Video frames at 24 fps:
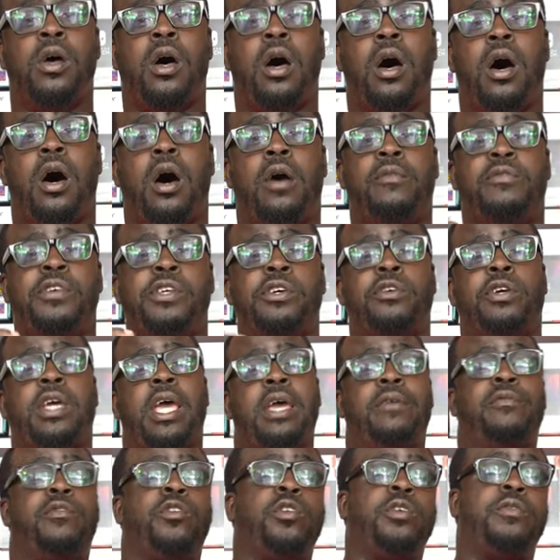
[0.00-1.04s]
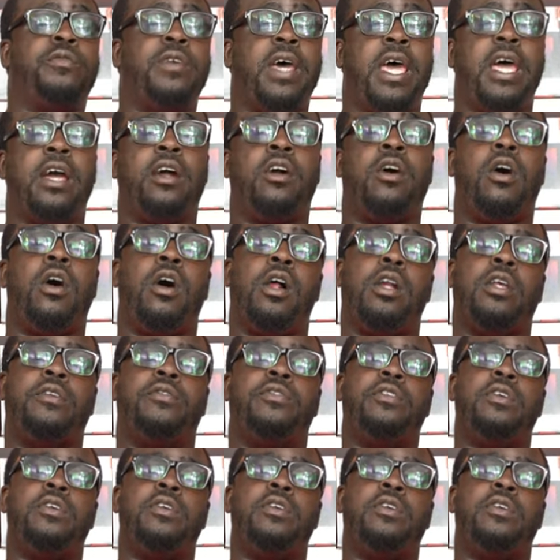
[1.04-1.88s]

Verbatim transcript: uh, Video Game Votary Vanguard.